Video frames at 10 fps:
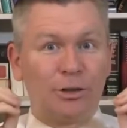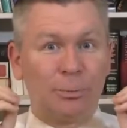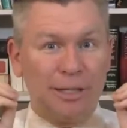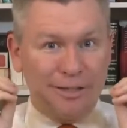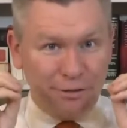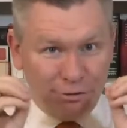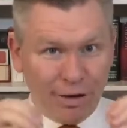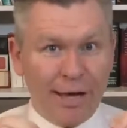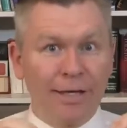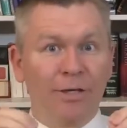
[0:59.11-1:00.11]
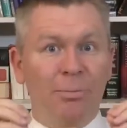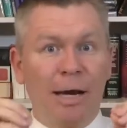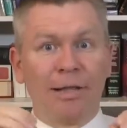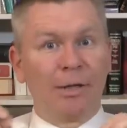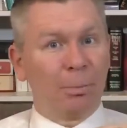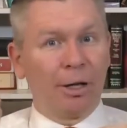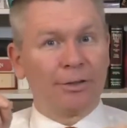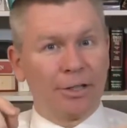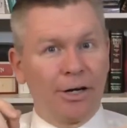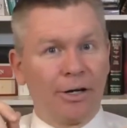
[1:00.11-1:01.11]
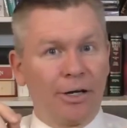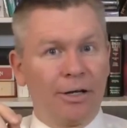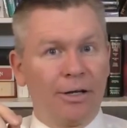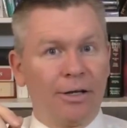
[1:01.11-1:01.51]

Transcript: to be defined by their posterity.